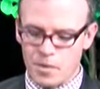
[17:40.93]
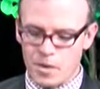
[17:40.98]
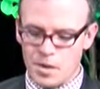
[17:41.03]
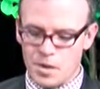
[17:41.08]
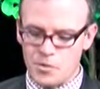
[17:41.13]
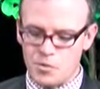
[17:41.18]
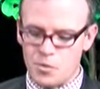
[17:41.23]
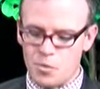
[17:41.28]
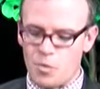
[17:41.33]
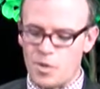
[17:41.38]

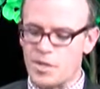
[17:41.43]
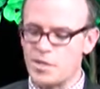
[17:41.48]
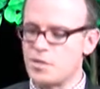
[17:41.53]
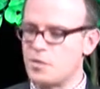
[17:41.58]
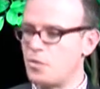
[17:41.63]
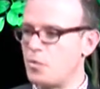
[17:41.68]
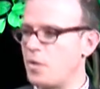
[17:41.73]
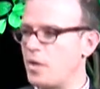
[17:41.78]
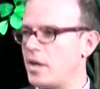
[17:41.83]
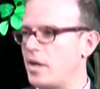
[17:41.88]
Also wanted
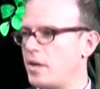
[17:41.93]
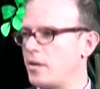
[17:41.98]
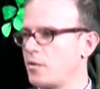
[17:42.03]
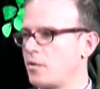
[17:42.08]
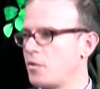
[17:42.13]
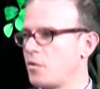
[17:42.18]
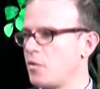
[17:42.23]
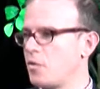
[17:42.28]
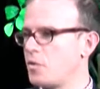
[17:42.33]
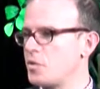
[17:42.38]
to,
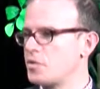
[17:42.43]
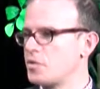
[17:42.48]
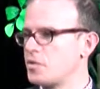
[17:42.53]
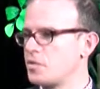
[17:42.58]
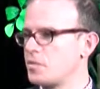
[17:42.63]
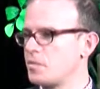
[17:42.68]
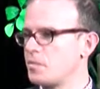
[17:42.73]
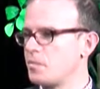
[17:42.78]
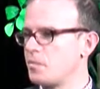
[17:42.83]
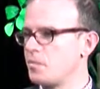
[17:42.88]
of
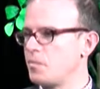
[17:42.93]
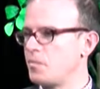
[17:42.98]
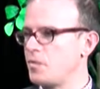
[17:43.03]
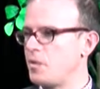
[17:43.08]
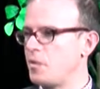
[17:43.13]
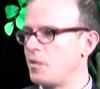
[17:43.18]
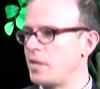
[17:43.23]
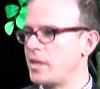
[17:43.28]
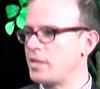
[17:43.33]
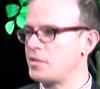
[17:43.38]
course,
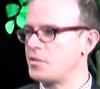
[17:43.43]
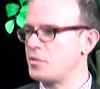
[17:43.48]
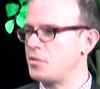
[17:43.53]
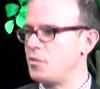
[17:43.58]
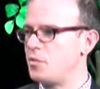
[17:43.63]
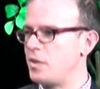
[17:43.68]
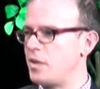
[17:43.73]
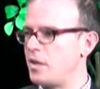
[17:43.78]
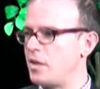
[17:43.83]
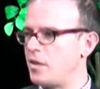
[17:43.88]
like
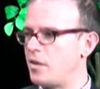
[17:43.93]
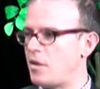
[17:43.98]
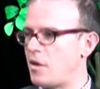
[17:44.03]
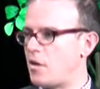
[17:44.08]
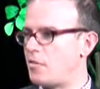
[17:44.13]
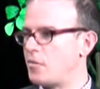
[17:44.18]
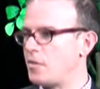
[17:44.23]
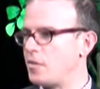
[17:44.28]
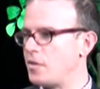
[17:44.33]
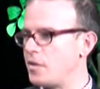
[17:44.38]
to
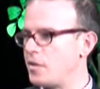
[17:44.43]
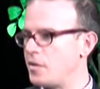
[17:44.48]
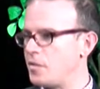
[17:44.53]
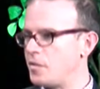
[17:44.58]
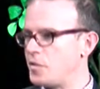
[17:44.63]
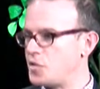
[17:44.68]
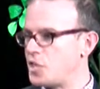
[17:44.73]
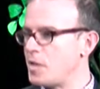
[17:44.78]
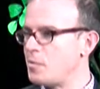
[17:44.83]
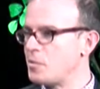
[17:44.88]
offer
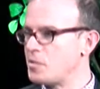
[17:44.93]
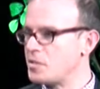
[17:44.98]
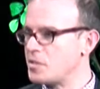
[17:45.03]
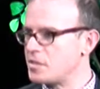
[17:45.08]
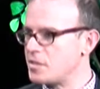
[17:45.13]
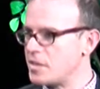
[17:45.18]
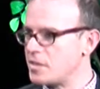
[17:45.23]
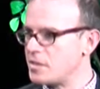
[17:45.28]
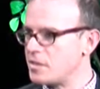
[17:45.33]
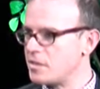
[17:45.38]
the chamber's
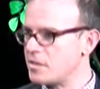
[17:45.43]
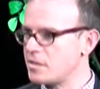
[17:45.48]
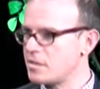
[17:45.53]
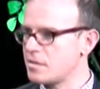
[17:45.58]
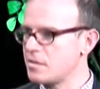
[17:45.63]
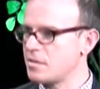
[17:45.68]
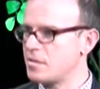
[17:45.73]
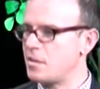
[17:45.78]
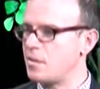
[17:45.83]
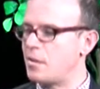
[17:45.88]

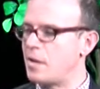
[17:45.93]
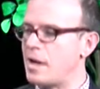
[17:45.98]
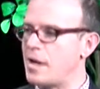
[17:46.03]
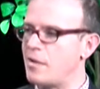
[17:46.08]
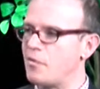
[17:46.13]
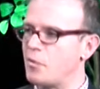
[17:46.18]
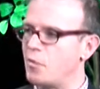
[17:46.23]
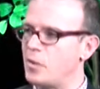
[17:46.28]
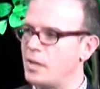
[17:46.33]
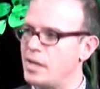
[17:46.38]
assistance,
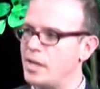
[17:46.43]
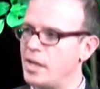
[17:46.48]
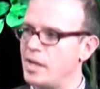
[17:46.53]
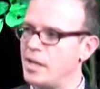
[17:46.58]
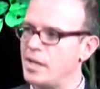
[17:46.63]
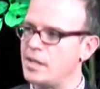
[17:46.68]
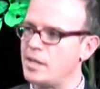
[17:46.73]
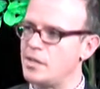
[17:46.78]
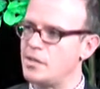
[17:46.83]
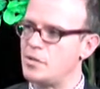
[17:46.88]
however we
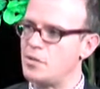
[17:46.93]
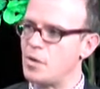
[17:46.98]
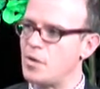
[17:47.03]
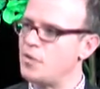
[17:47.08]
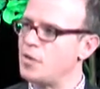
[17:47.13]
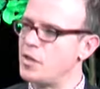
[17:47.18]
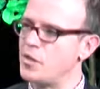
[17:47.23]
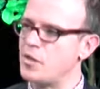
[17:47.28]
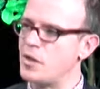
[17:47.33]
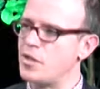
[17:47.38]
can. And do you
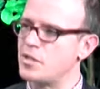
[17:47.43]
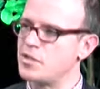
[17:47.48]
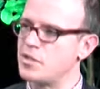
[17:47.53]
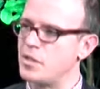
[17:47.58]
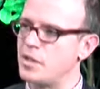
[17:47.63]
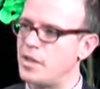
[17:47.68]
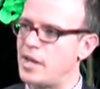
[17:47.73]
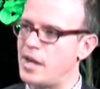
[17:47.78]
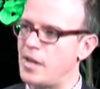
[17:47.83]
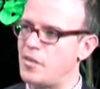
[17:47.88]
have any thoughts
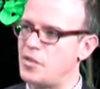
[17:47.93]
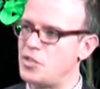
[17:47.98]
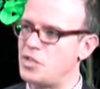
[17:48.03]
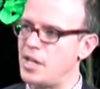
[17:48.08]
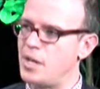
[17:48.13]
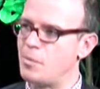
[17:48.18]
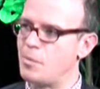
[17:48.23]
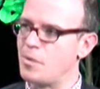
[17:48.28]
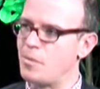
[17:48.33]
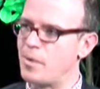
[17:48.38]
on how the
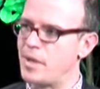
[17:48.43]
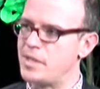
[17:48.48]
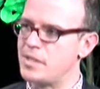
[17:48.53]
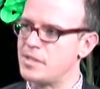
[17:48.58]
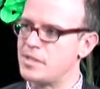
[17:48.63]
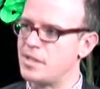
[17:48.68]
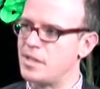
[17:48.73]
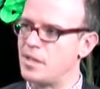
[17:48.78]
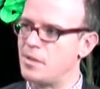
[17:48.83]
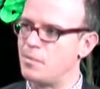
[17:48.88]
chamber
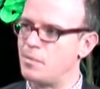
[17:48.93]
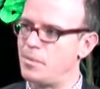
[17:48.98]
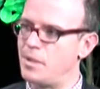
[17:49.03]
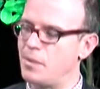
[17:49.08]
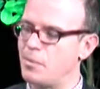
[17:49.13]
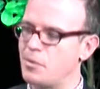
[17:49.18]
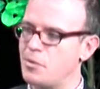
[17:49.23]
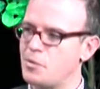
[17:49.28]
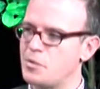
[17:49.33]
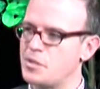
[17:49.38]
might be
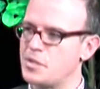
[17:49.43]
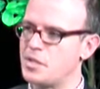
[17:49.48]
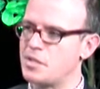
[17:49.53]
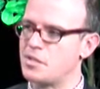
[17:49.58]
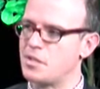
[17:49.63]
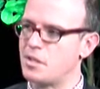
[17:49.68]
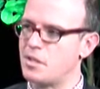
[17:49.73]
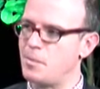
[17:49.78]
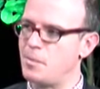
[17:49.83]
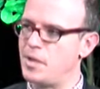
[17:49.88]
able to
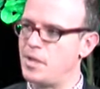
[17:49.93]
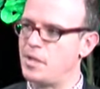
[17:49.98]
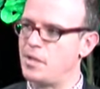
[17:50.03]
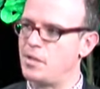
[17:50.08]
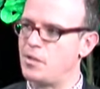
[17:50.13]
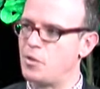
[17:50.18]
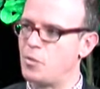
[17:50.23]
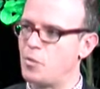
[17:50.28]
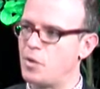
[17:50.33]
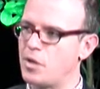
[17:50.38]
assist the committee
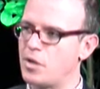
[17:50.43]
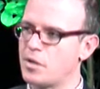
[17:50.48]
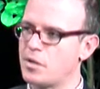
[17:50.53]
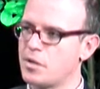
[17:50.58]
in your work?